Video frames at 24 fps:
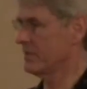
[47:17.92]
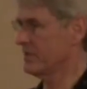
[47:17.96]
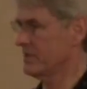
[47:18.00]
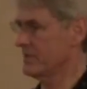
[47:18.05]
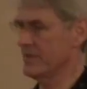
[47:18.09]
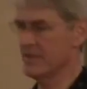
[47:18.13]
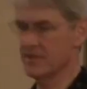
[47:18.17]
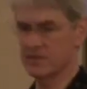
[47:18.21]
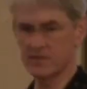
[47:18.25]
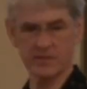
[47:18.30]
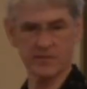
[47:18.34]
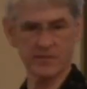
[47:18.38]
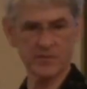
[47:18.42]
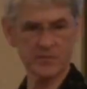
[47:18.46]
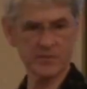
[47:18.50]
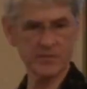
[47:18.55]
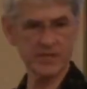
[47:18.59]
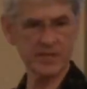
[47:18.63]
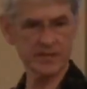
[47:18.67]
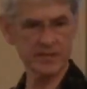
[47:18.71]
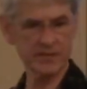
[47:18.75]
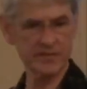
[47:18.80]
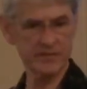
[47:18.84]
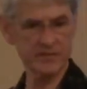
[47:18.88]
on the basis of
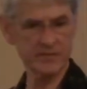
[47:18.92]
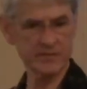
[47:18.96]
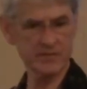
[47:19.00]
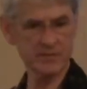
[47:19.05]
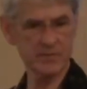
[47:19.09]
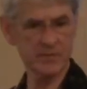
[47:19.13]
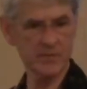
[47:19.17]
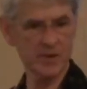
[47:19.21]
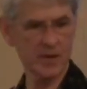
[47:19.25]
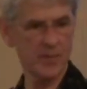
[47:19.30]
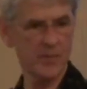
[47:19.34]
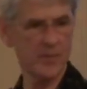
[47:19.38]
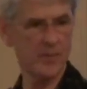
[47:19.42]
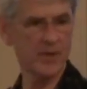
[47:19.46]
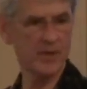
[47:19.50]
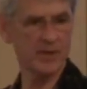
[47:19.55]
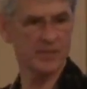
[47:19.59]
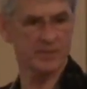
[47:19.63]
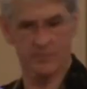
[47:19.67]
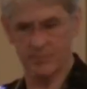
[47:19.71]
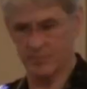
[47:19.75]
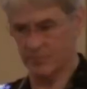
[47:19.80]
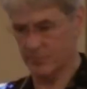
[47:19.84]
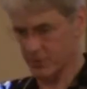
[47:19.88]
objectivism,
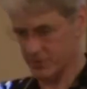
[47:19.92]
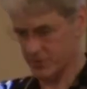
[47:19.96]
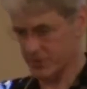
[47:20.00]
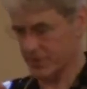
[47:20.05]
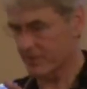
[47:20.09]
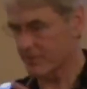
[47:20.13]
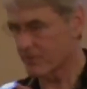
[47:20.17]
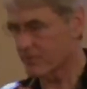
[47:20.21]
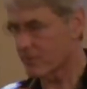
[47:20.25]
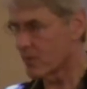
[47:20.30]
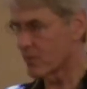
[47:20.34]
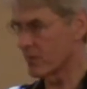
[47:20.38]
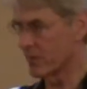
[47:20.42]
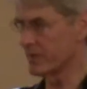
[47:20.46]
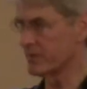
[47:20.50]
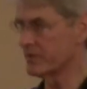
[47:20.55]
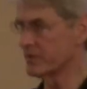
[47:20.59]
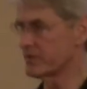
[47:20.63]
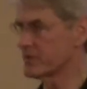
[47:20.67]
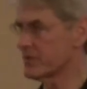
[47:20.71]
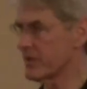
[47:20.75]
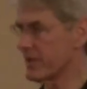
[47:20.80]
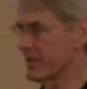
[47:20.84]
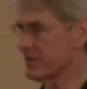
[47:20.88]
but pushing forward
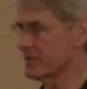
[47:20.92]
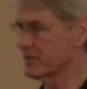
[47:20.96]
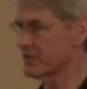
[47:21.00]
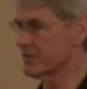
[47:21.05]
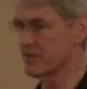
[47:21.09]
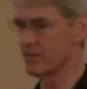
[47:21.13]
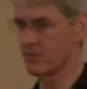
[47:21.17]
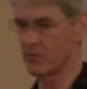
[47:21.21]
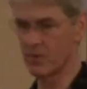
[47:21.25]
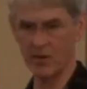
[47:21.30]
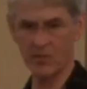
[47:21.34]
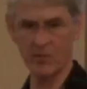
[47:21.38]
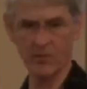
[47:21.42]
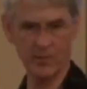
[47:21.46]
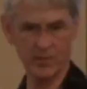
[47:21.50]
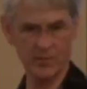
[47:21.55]
to try to see what are,